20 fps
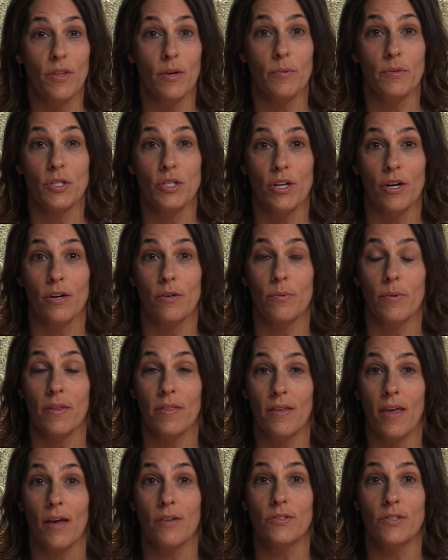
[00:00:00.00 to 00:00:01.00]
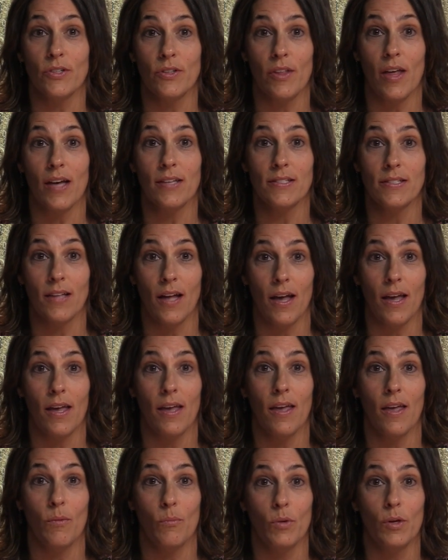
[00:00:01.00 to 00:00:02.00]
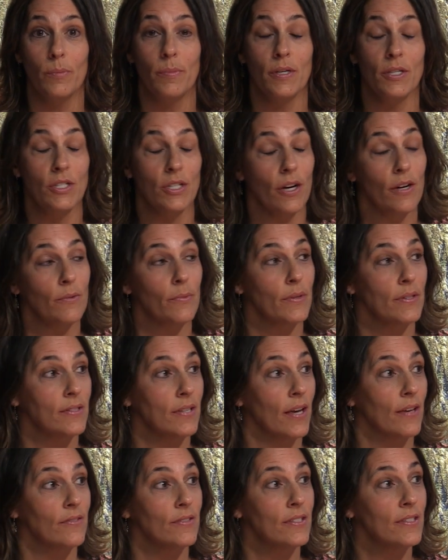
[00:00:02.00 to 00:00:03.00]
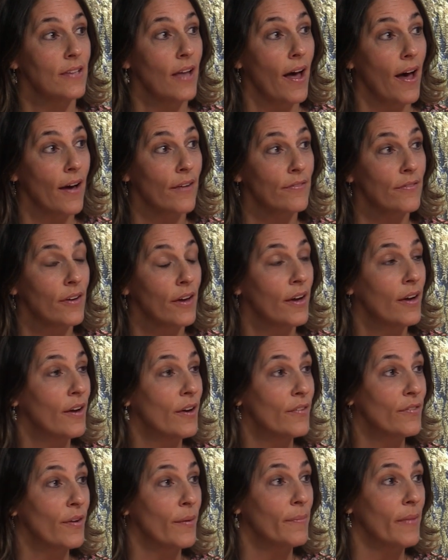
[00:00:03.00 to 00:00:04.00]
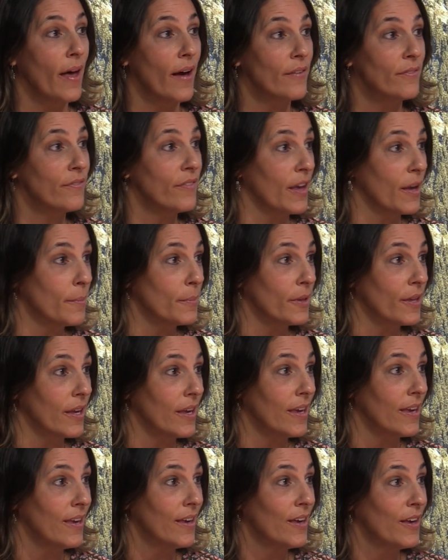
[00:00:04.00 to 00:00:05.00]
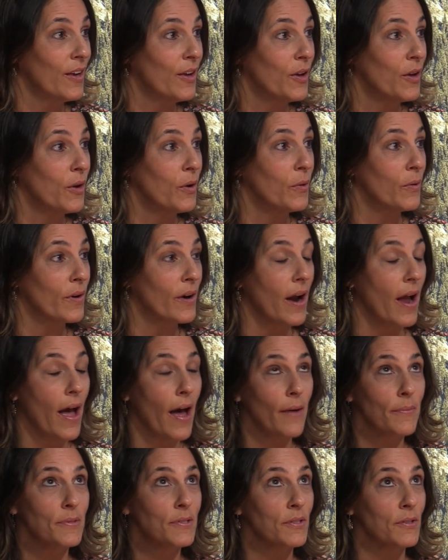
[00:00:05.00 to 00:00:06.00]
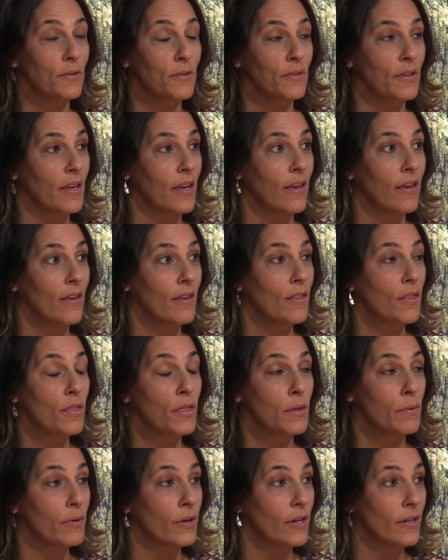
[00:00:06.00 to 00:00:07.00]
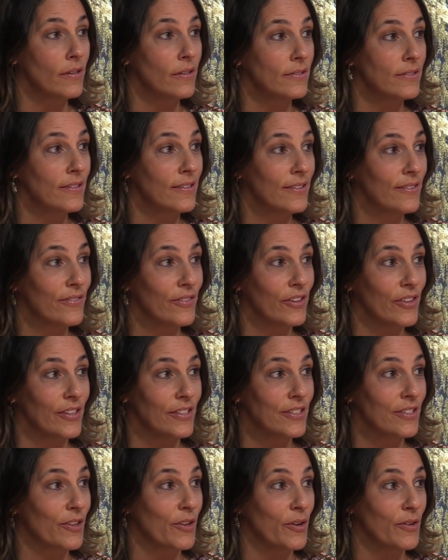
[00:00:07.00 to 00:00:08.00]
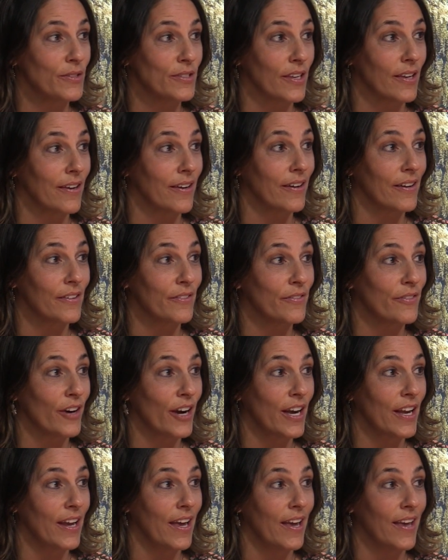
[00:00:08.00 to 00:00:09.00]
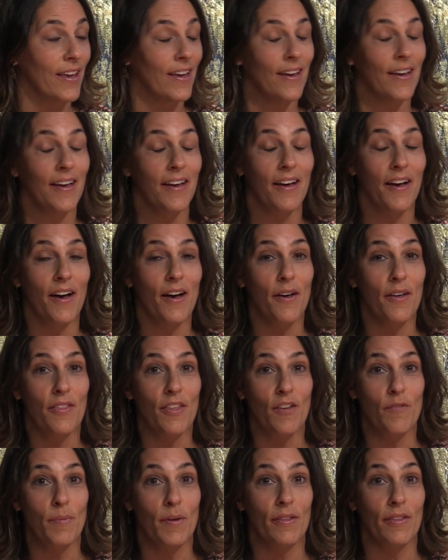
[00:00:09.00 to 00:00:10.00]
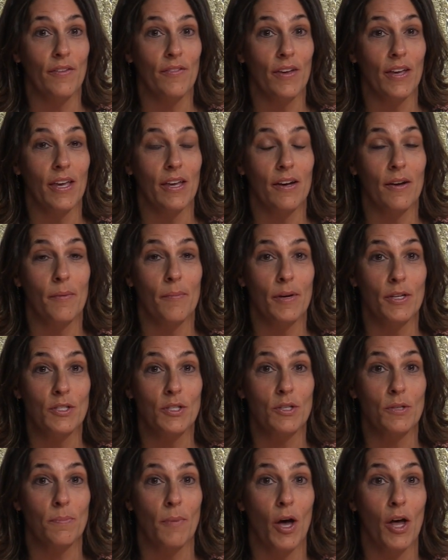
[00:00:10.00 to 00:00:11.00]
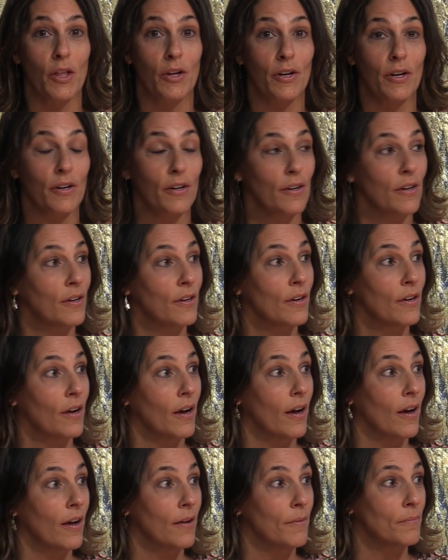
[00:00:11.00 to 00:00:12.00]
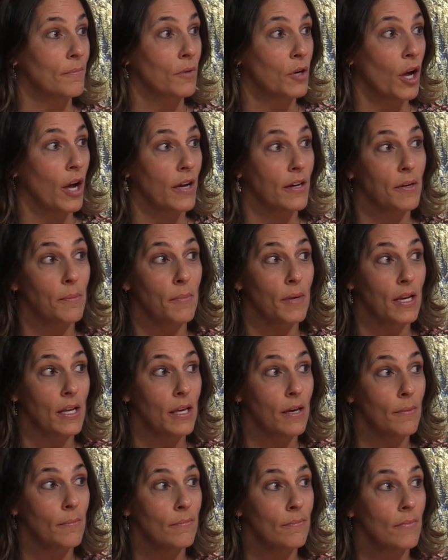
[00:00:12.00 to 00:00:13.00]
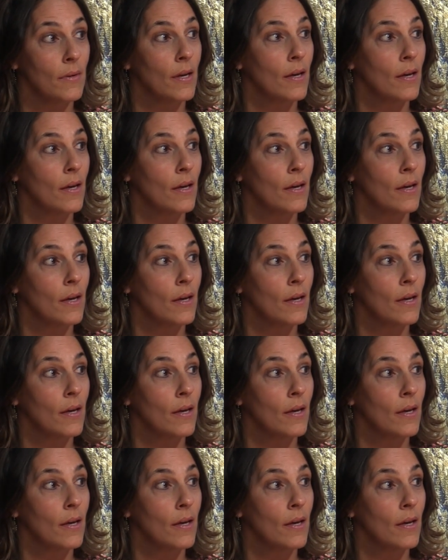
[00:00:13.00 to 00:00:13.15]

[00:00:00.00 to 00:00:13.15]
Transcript: that was shared with council last night and will be shared with town staff from that family who are absolutely thrilled for this closing on Friday. Uh, they've been living in a much smaller um, condominium